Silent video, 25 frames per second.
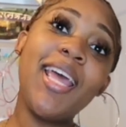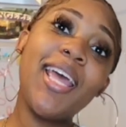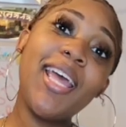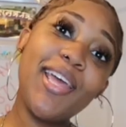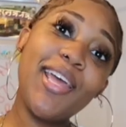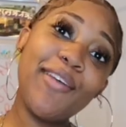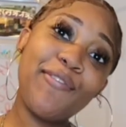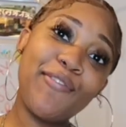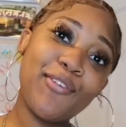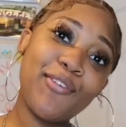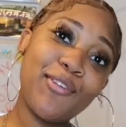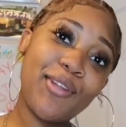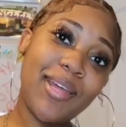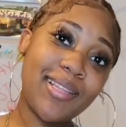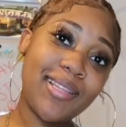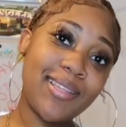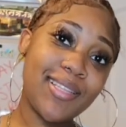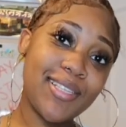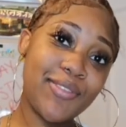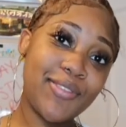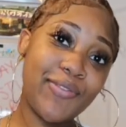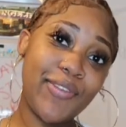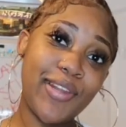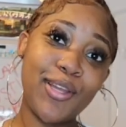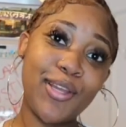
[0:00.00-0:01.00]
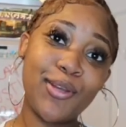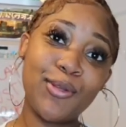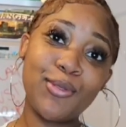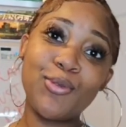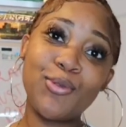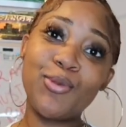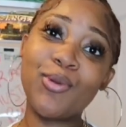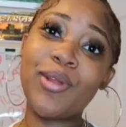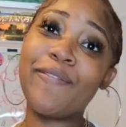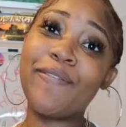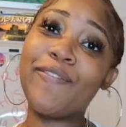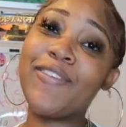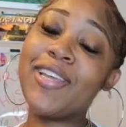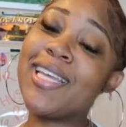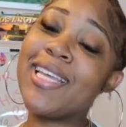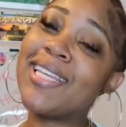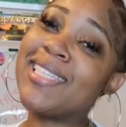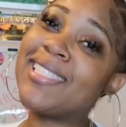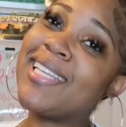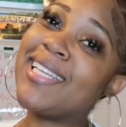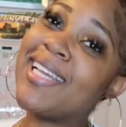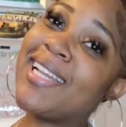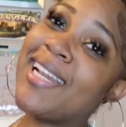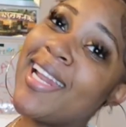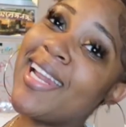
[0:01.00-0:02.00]
If you like this video, do not
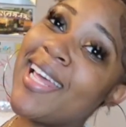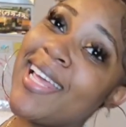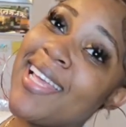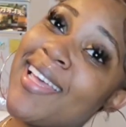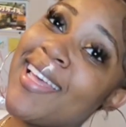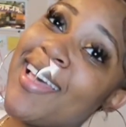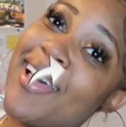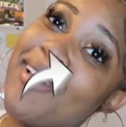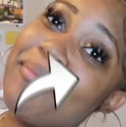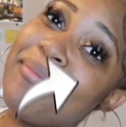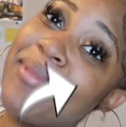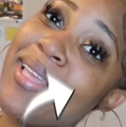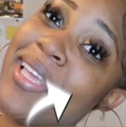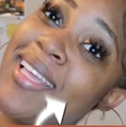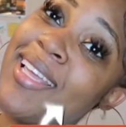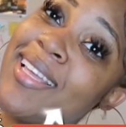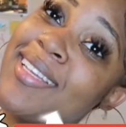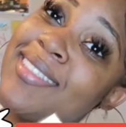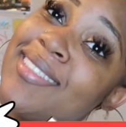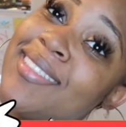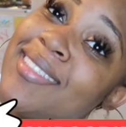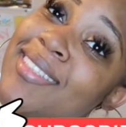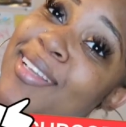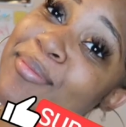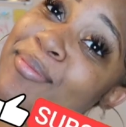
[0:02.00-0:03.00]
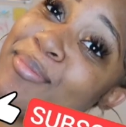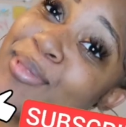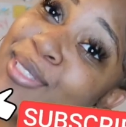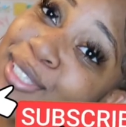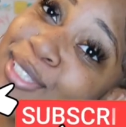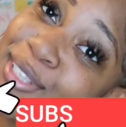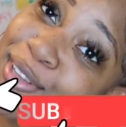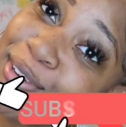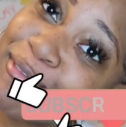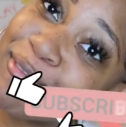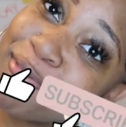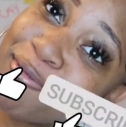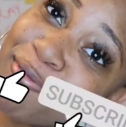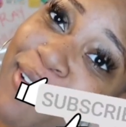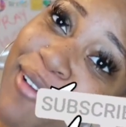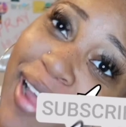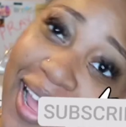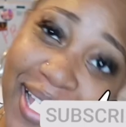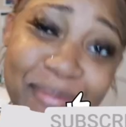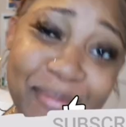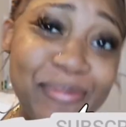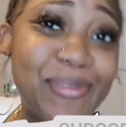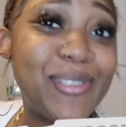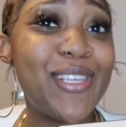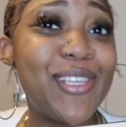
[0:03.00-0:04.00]
forget to like, comment, and
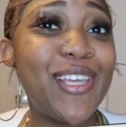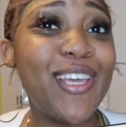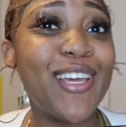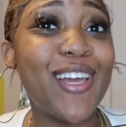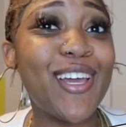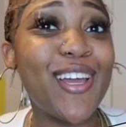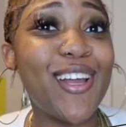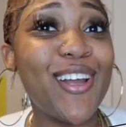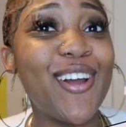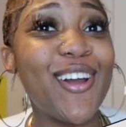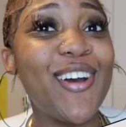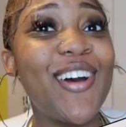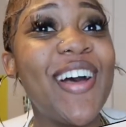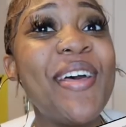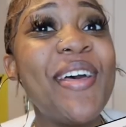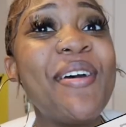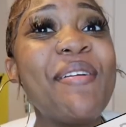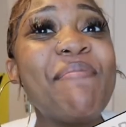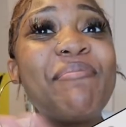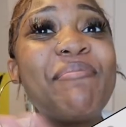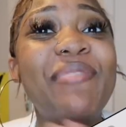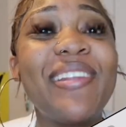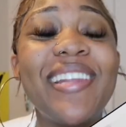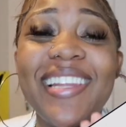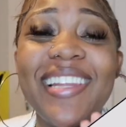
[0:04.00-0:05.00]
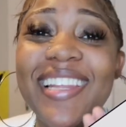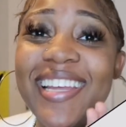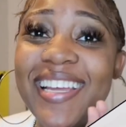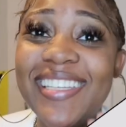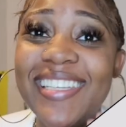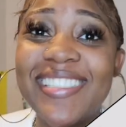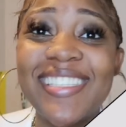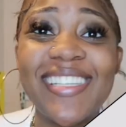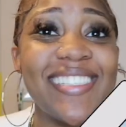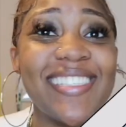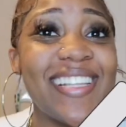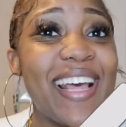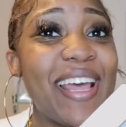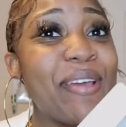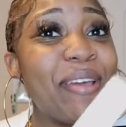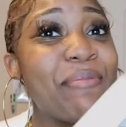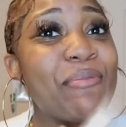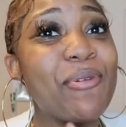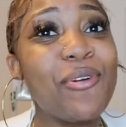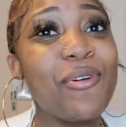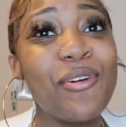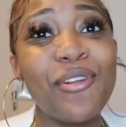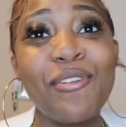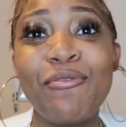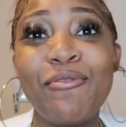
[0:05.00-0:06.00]
subscribe to your girl, please, because I am
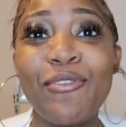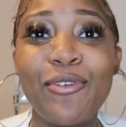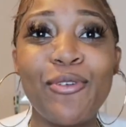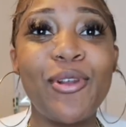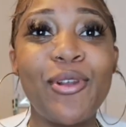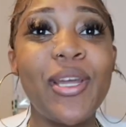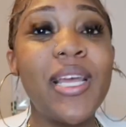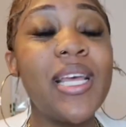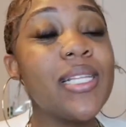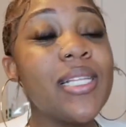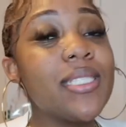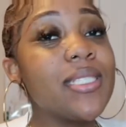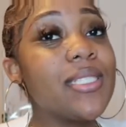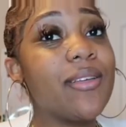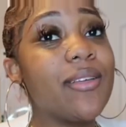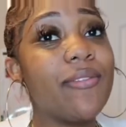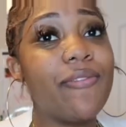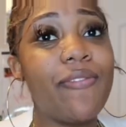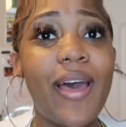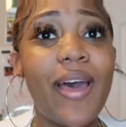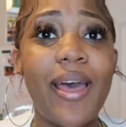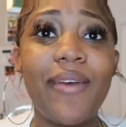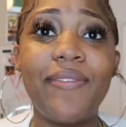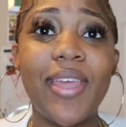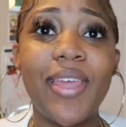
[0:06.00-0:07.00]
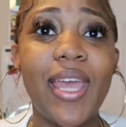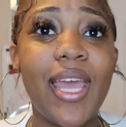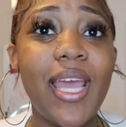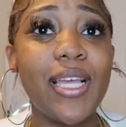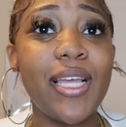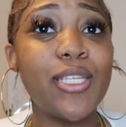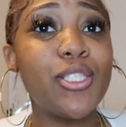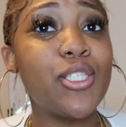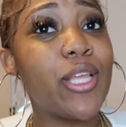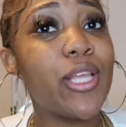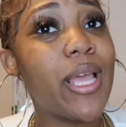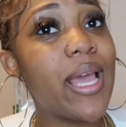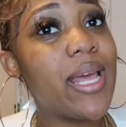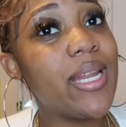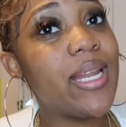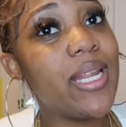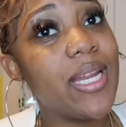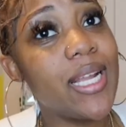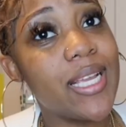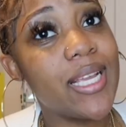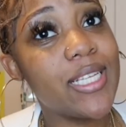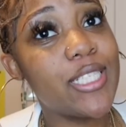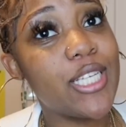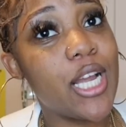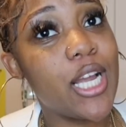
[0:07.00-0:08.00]
on the road to 5k, so y'all need
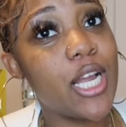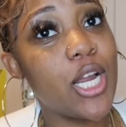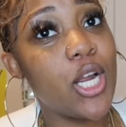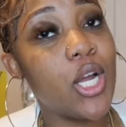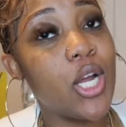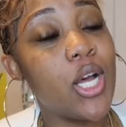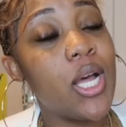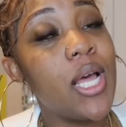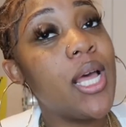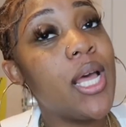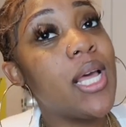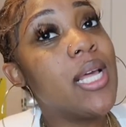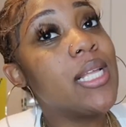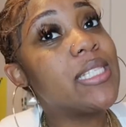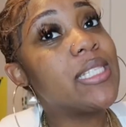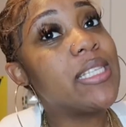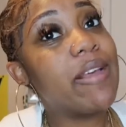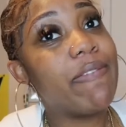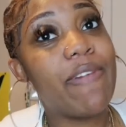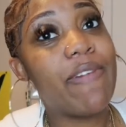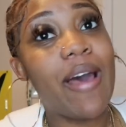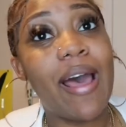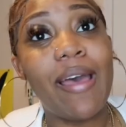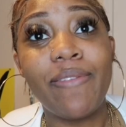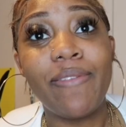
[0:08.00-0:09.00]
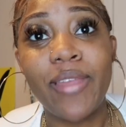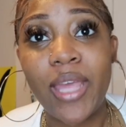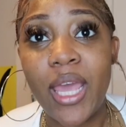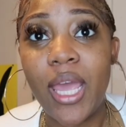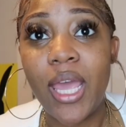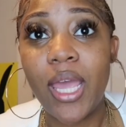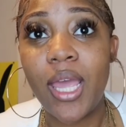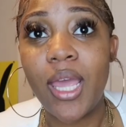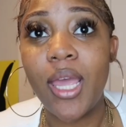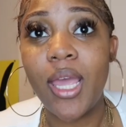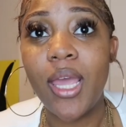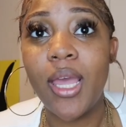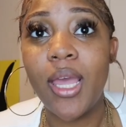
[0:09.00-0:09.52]
to get your girl to 5k,